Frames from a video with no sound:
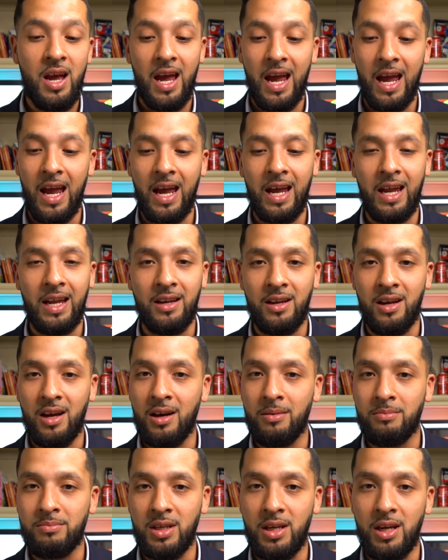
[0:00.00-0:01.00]
And
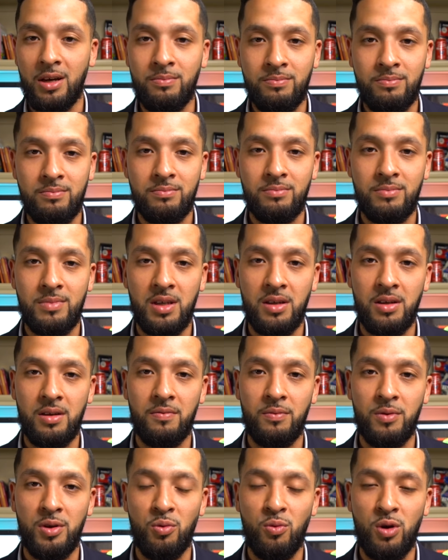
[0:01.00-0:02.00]
you know, if
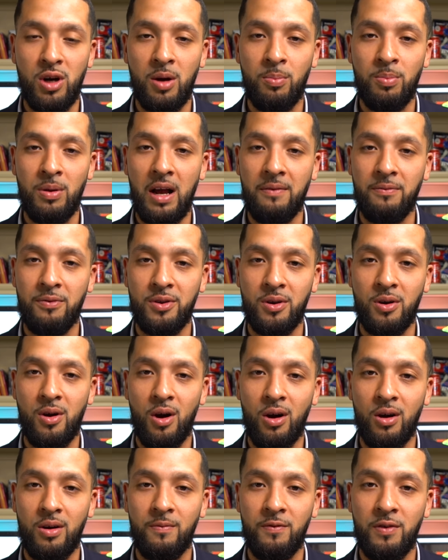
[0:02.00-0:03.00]
you want to apply for the
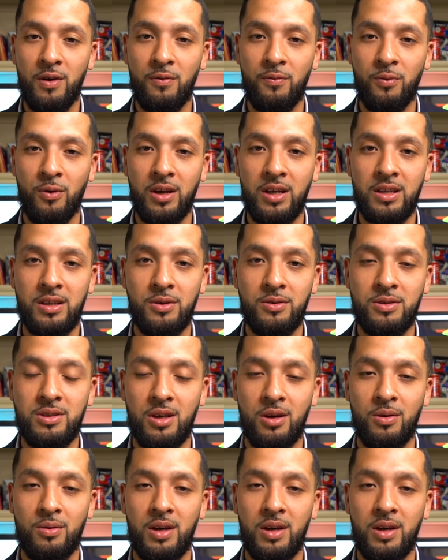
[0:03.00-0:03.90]
card, feel free to do so.